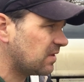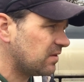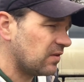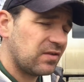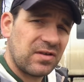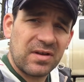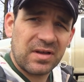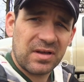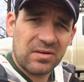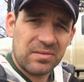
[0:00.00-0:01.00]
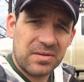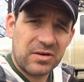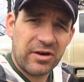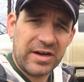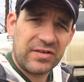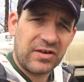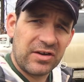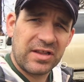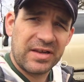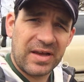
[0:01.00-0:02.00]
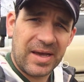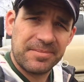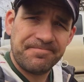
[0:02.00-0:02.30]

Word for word: just, you know, great start to the day.